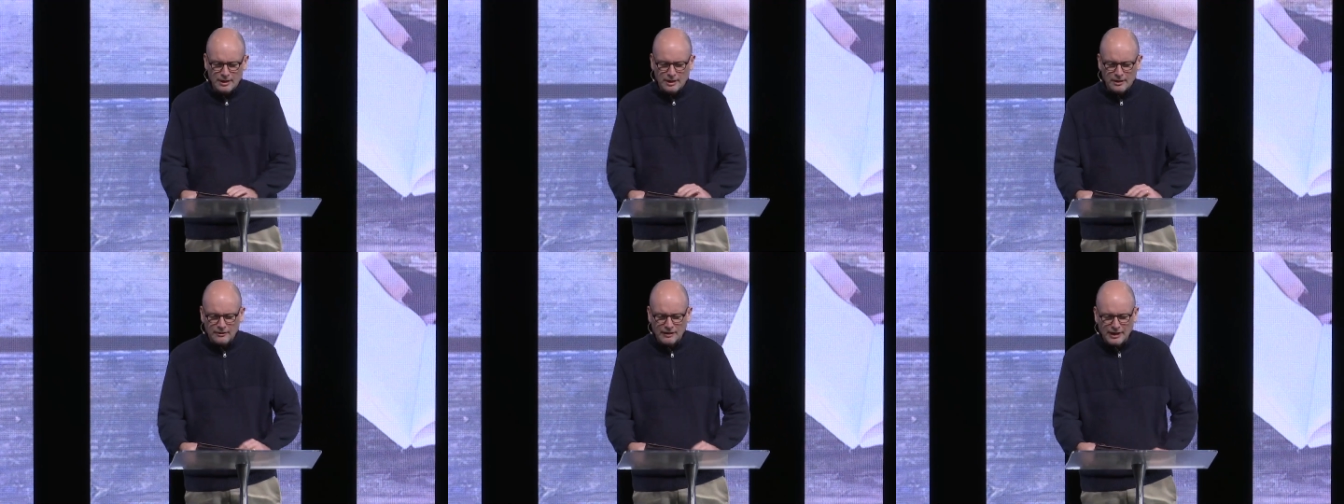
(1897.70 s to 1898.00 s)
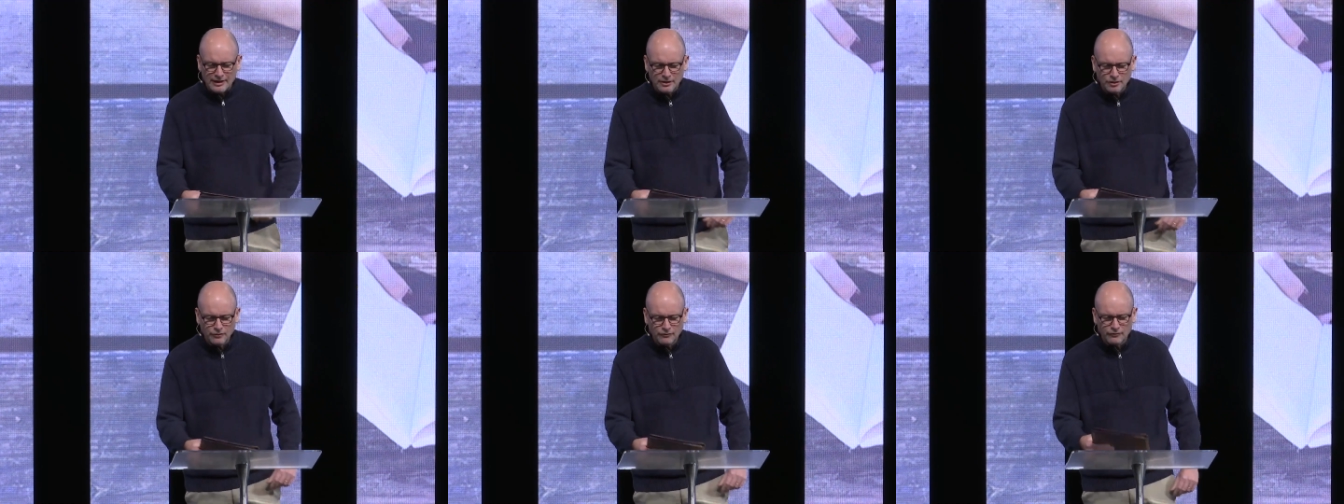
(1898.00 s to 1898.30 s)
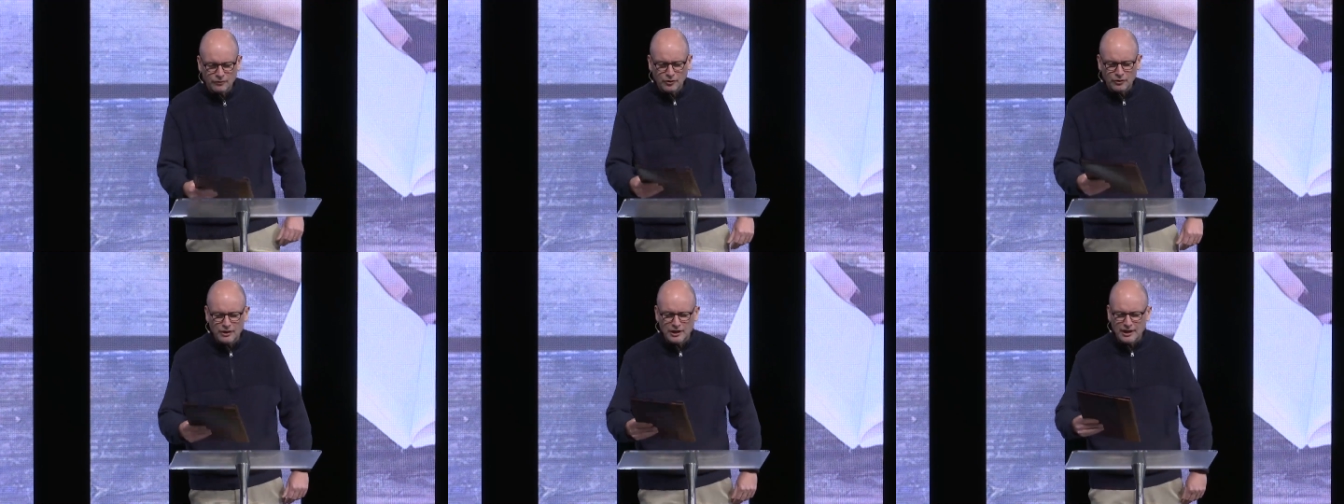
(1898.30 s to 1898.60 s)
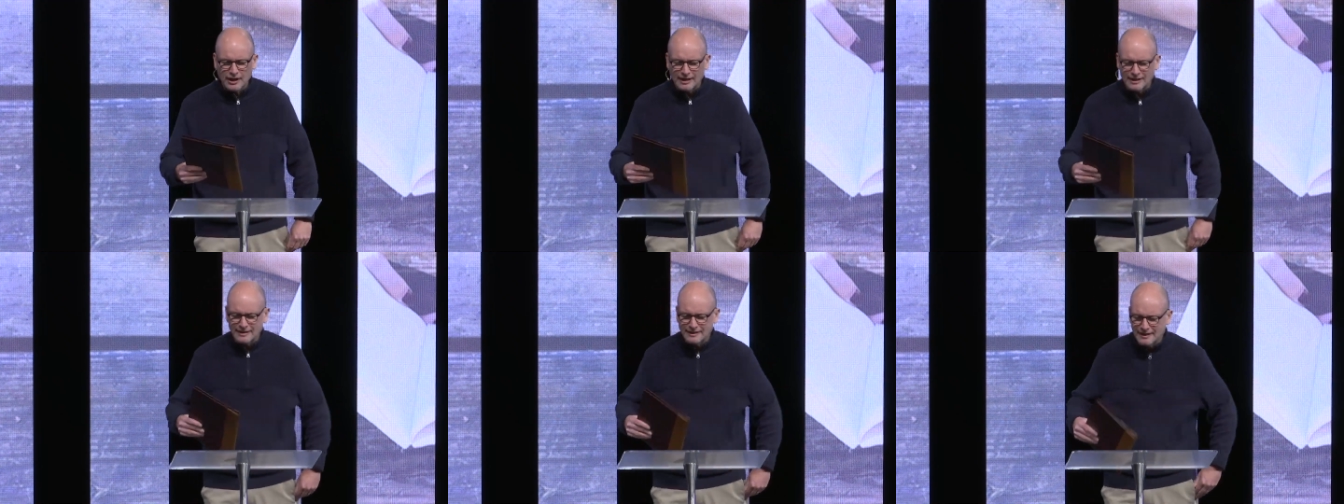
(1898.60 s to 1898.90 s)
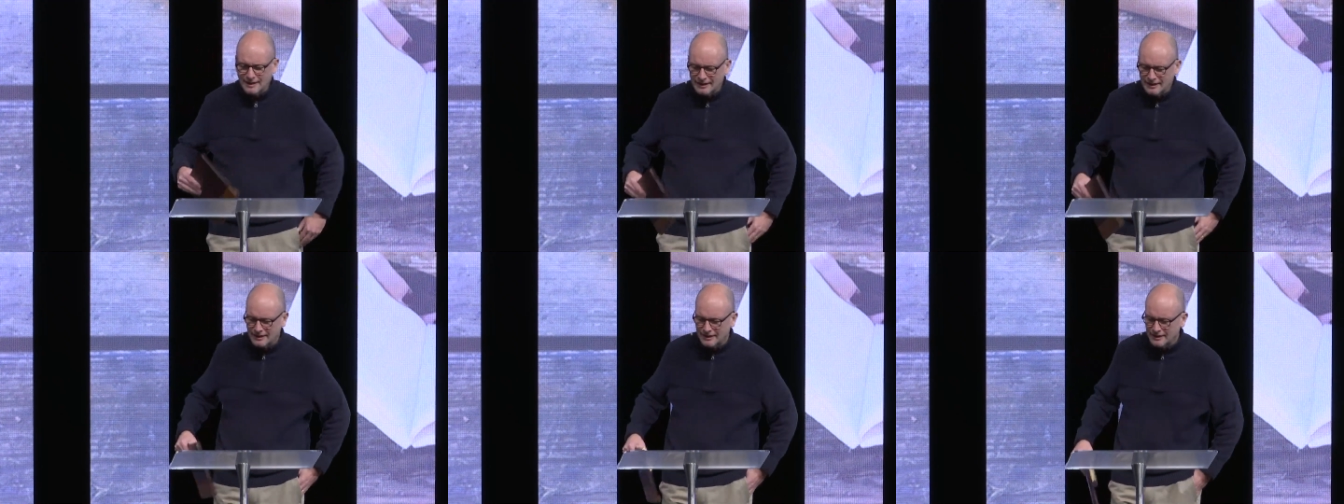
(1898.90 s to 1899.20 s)
Thank you for the
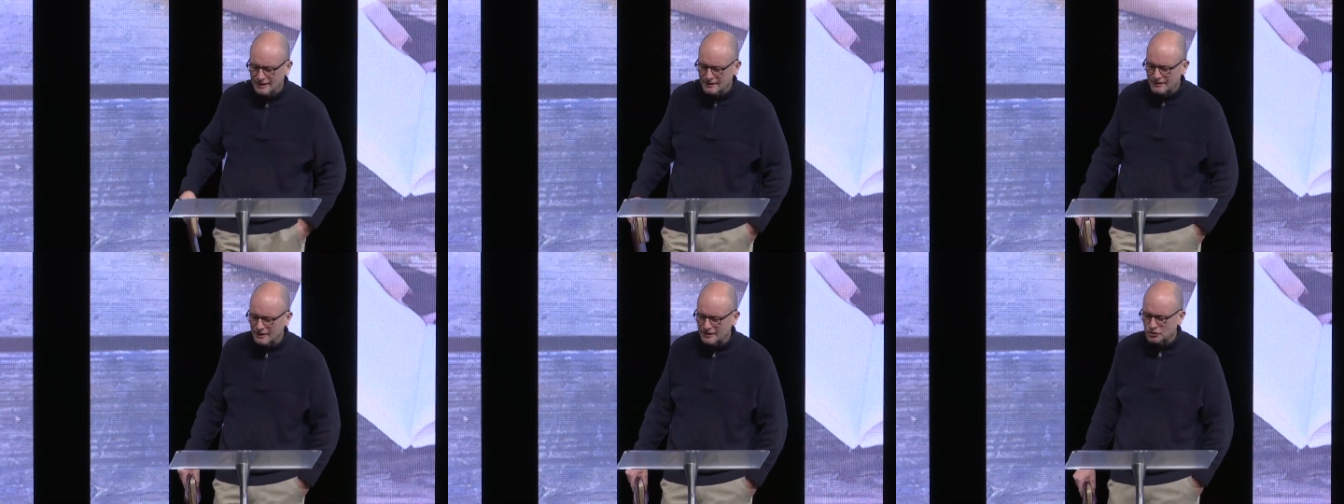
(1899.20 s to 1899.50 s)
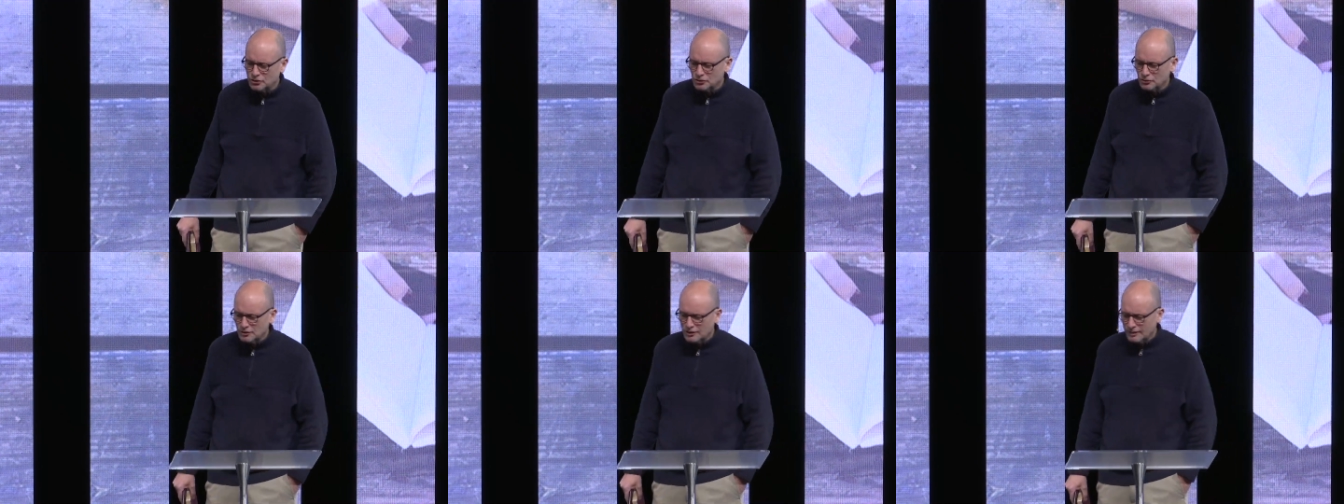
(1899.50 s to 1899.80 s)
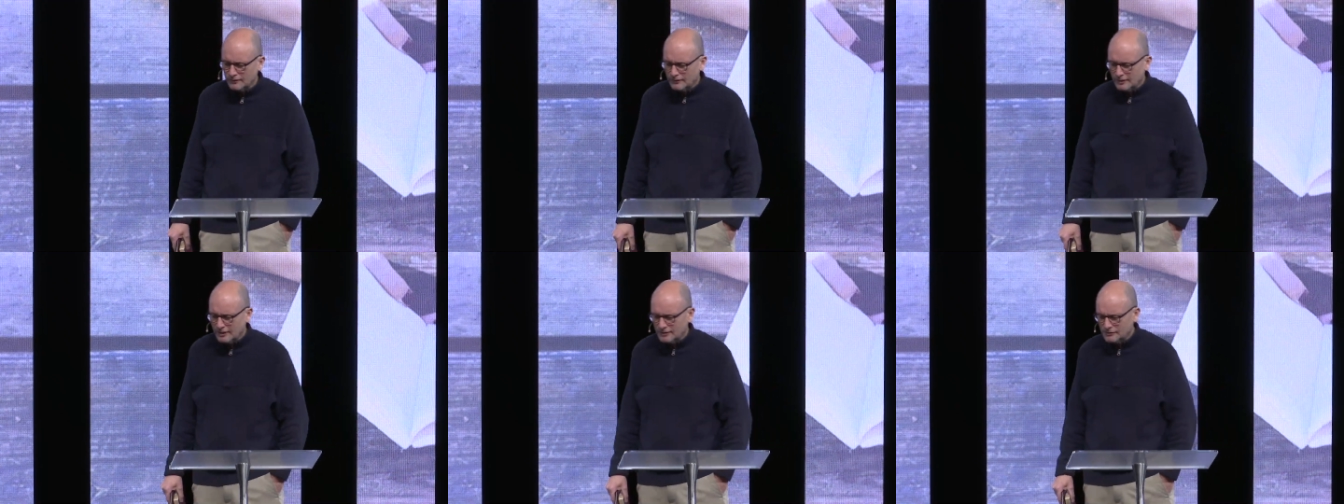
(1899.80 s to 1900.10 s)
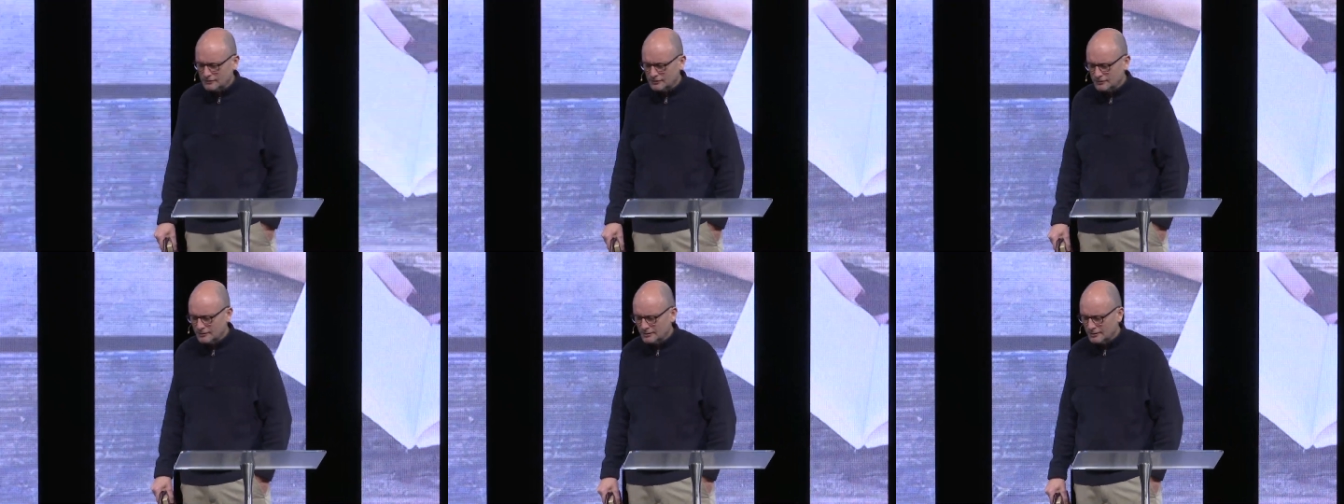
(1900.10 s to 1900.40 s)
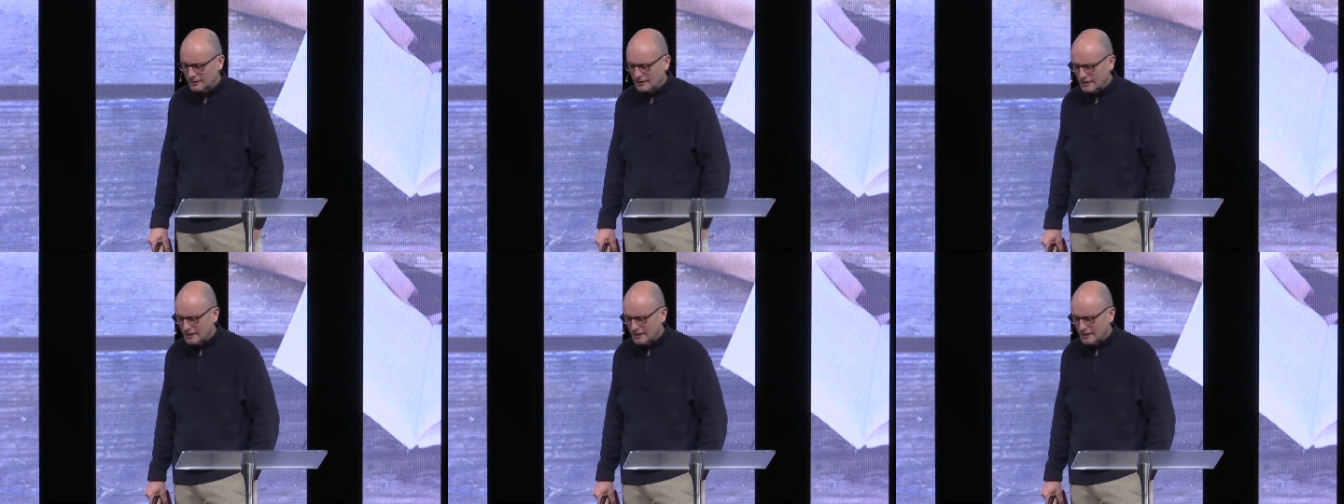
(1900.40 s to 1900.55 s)
identity that you give us